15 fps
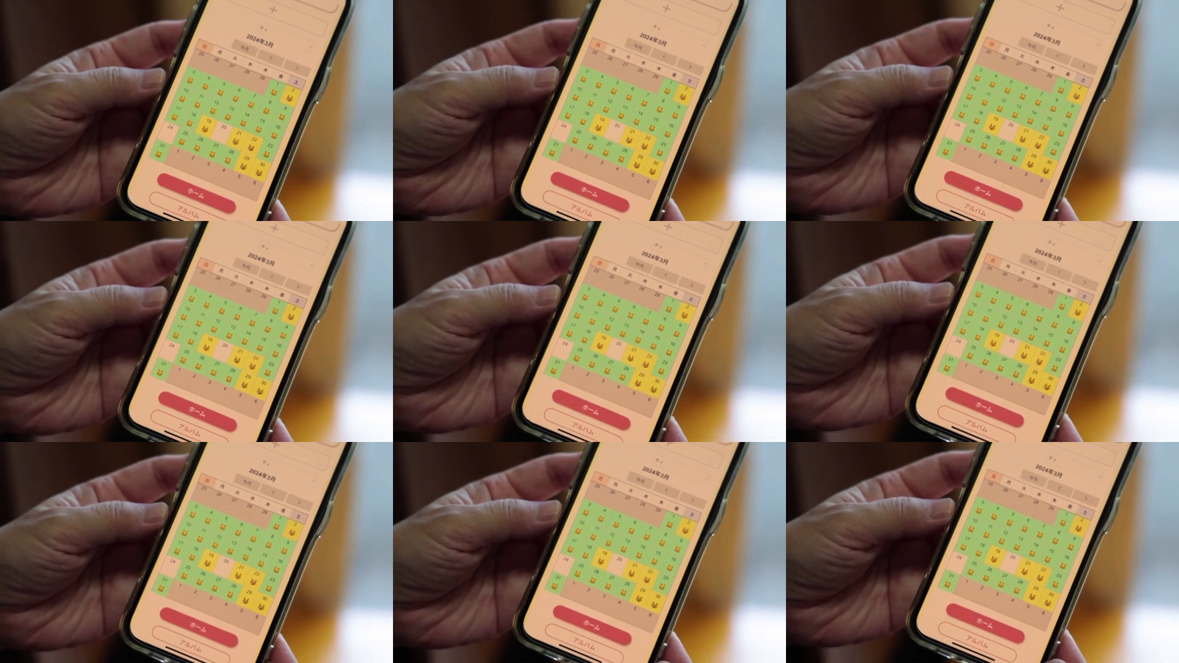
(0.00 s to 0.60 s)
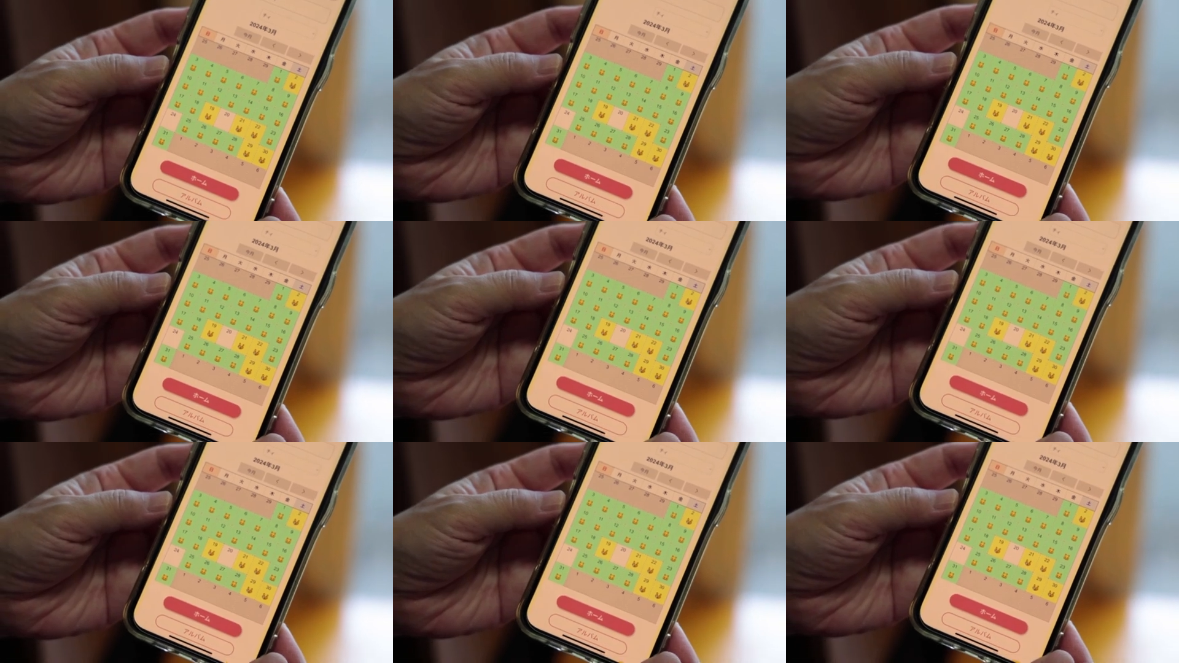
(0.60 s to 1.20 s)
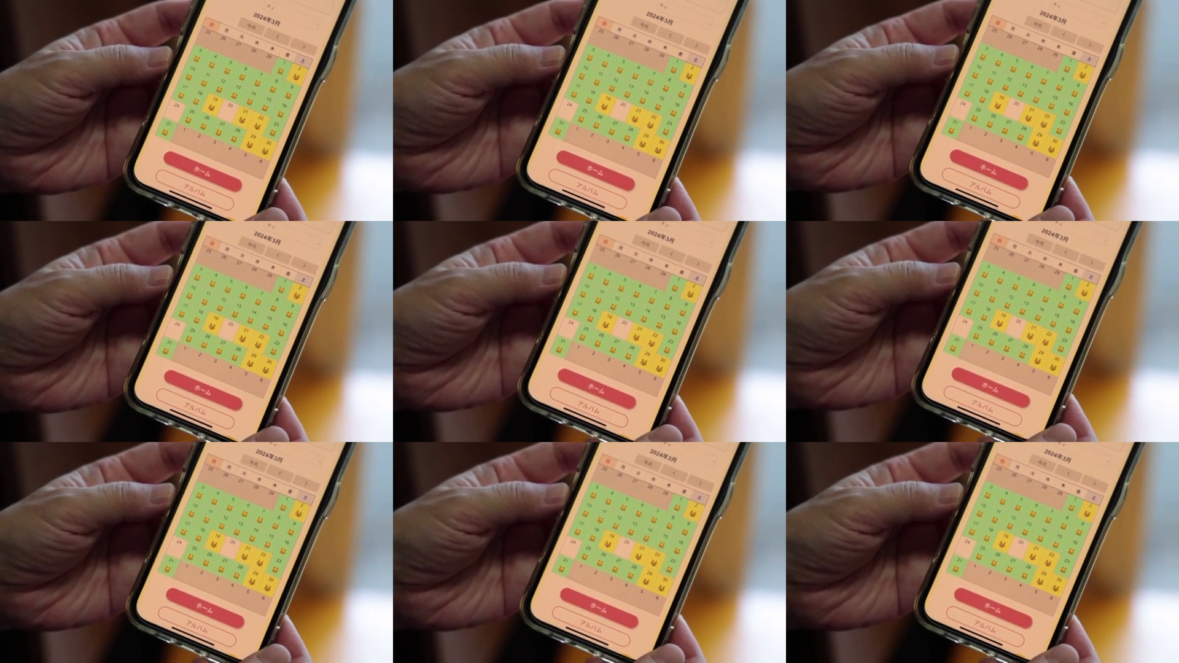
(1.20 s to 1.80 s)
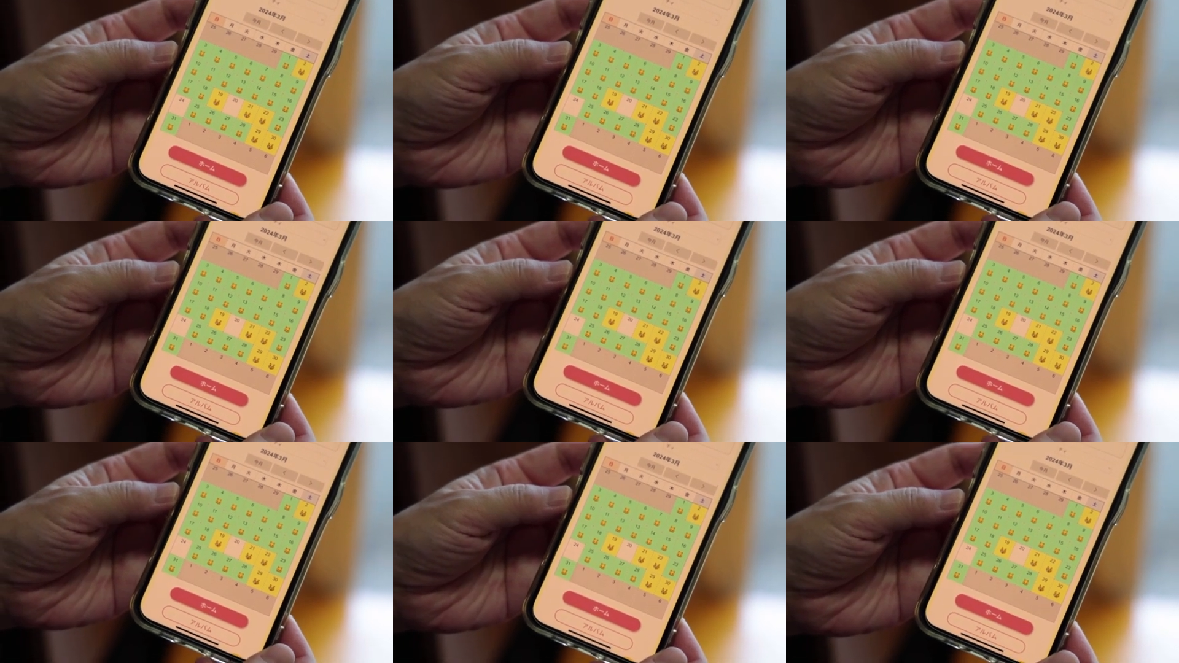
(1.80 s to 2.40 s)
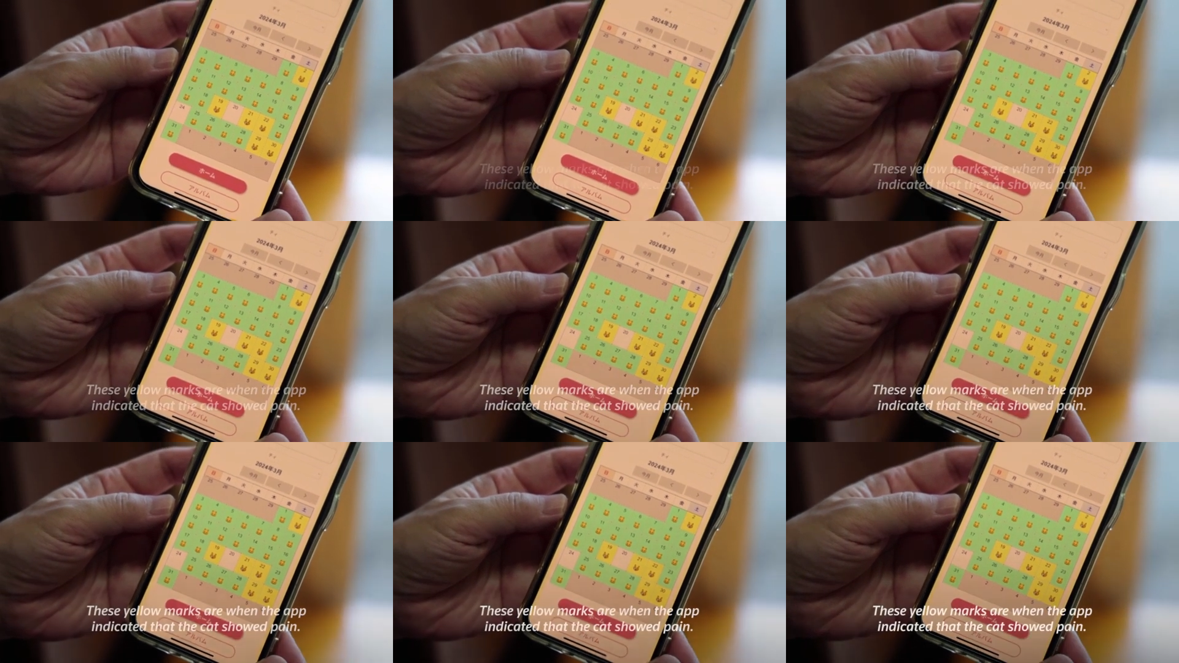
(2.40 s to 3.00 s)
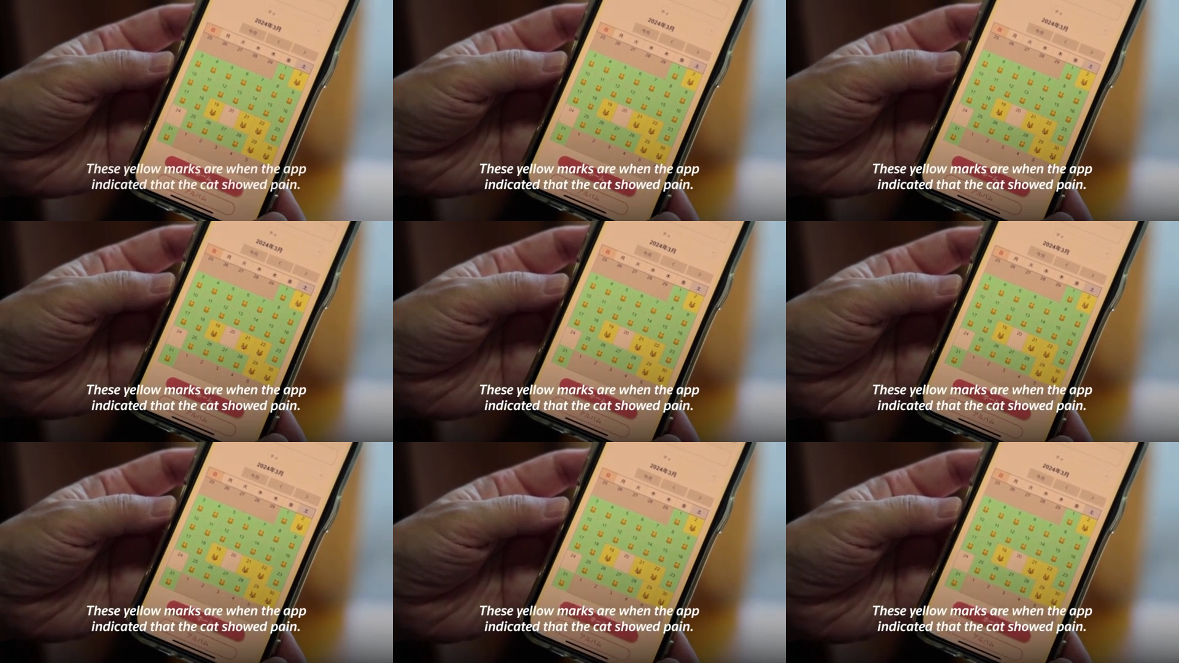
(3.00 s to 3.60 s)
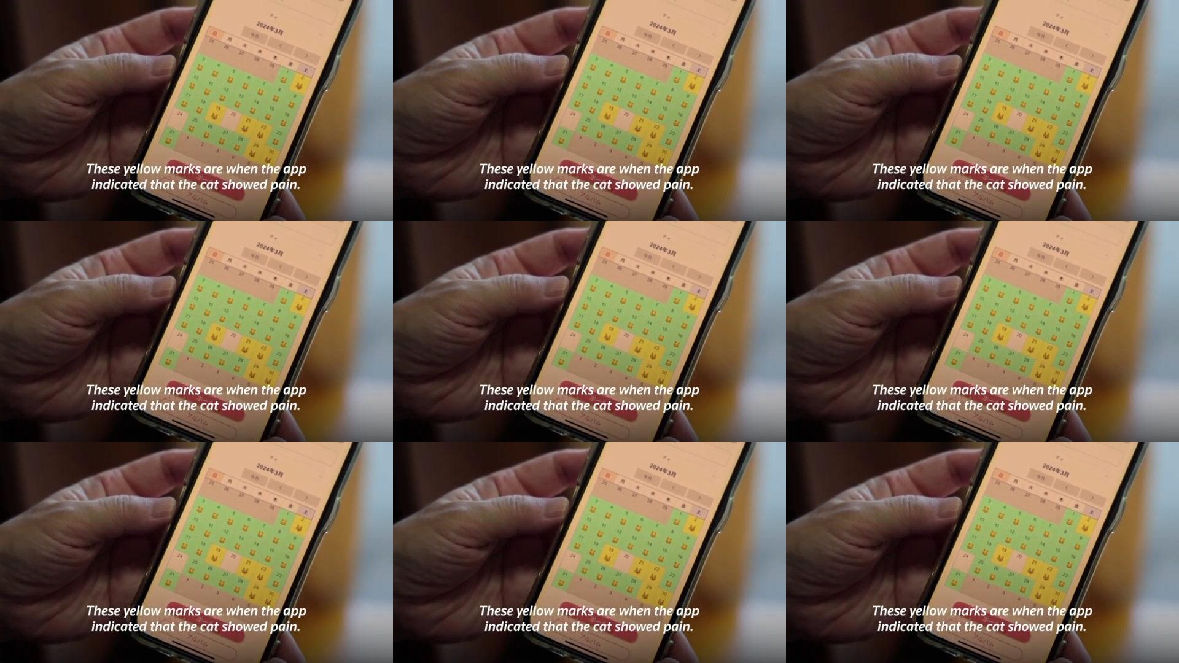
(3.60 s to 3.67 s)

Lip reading: (no speaker visible)